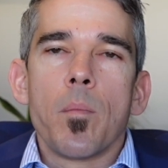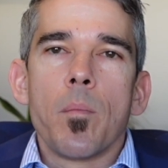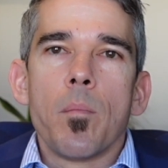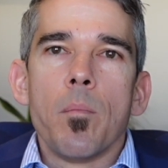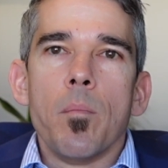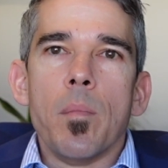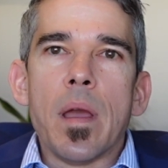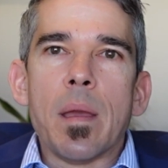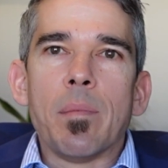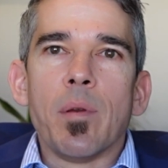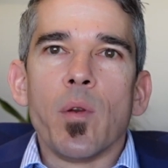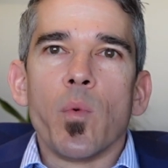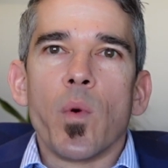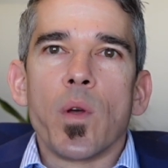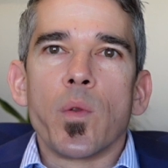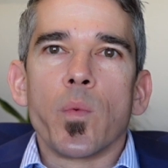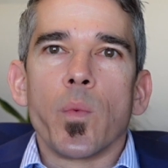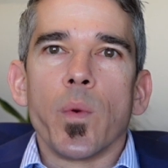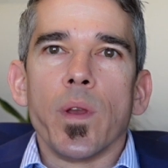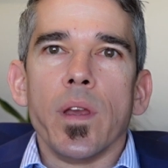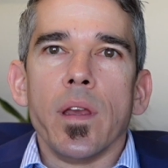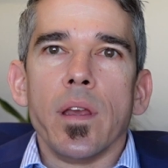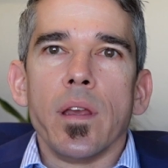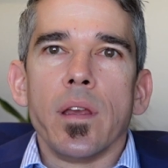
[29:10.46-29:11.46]
maybe
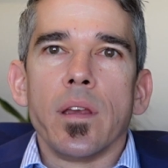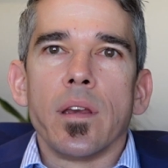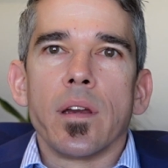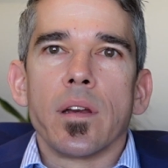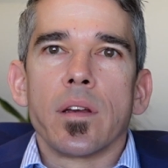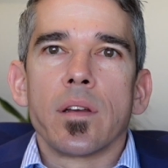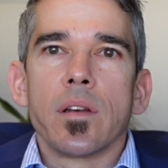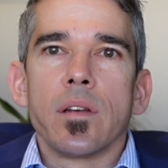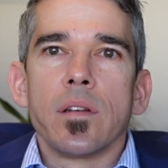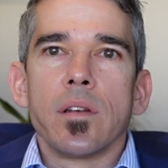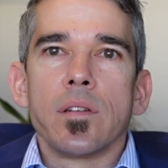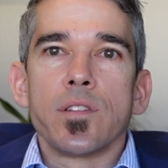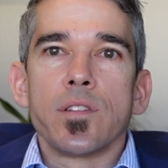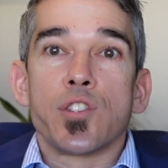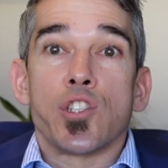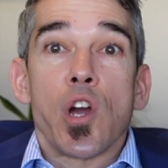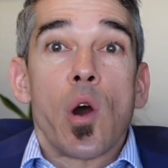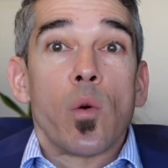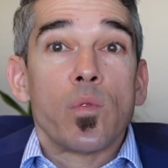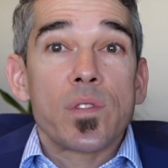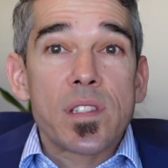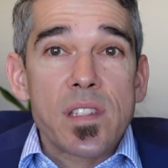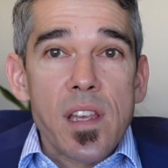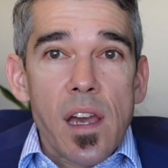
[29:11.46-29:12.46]
when we
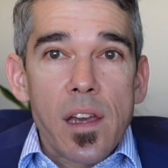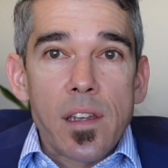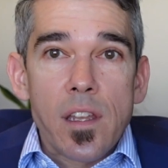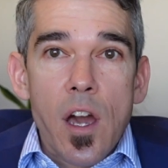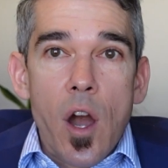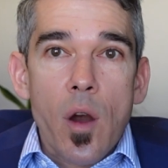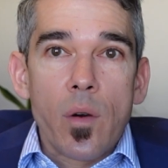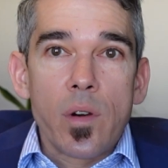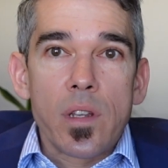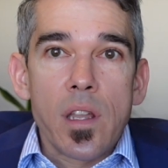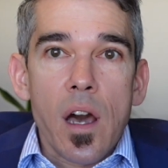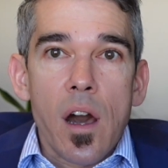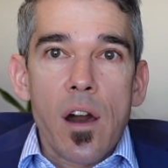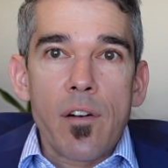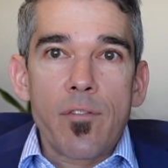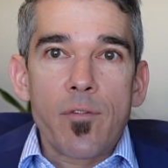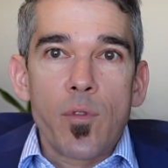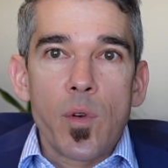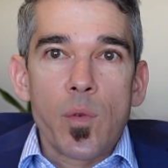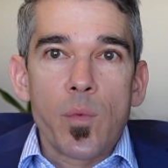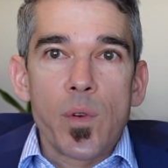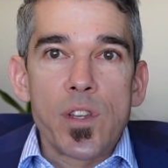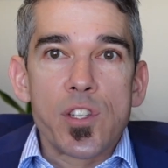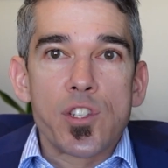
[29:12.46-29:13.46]
don't say no enough,
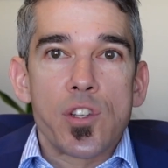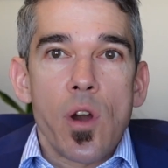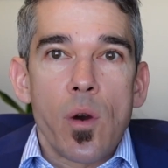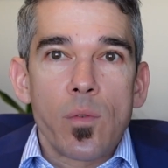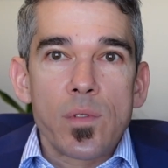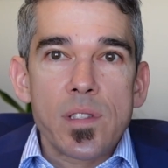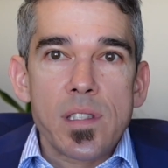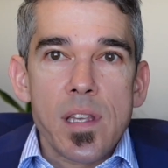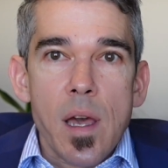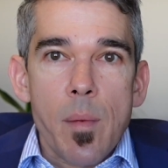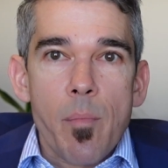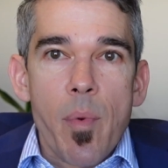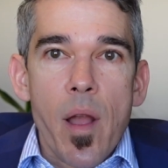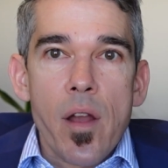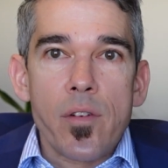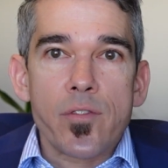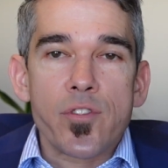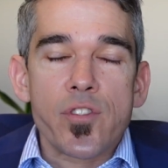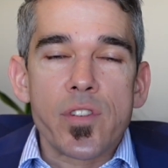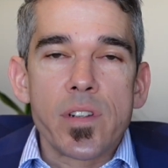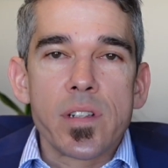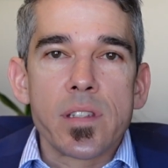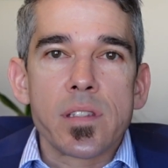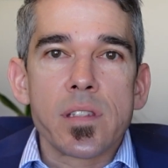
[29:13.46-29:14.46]
when we don't set
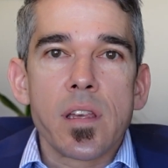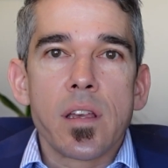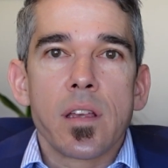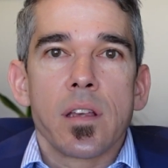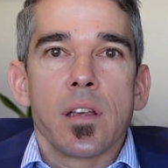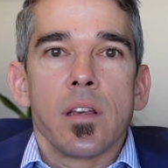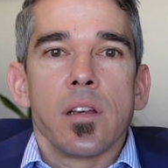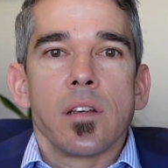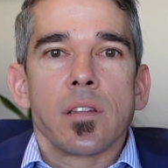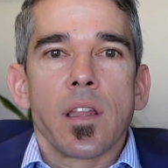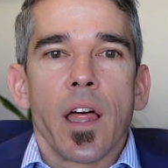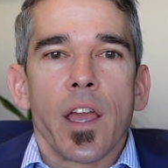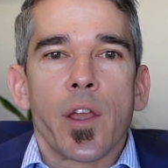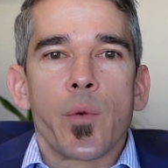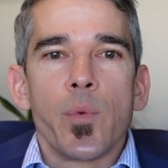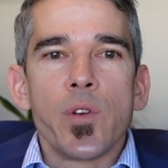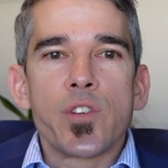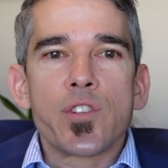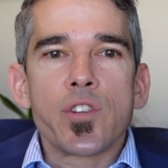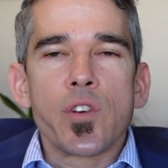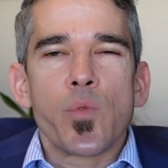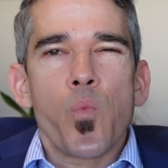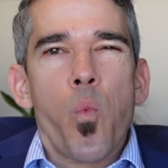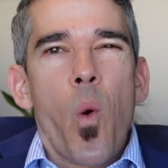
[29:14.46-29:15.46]
boundaries like we
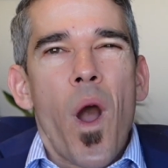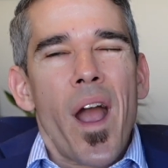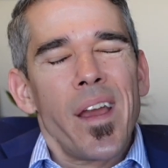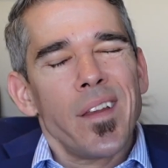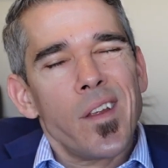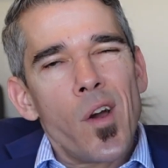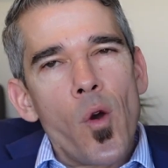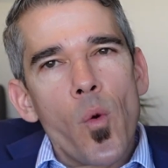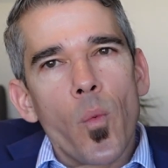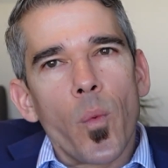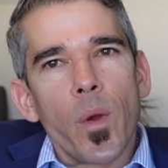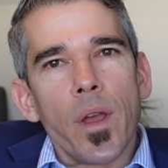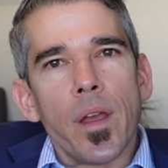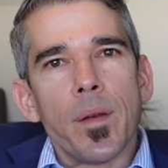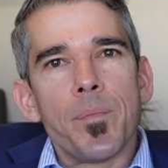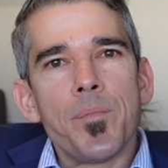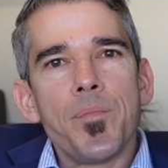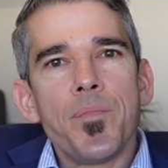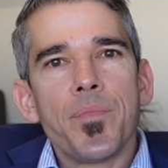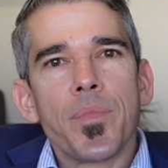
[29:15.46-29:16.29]
should. Why don't we?